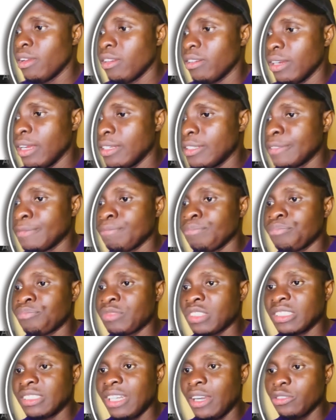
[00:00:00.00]
Right.
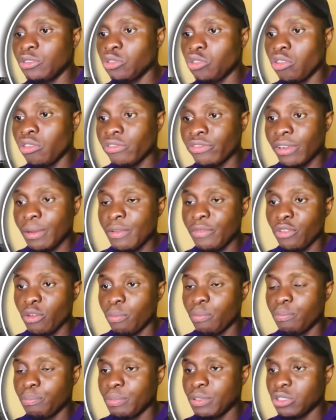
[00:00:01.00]
Now to confirm if your
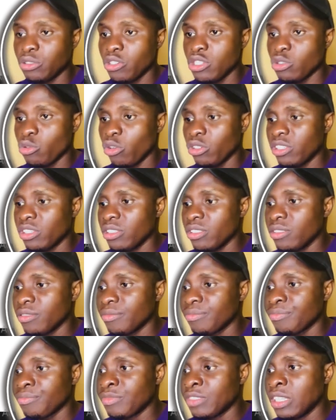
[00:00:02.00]
pixel is working,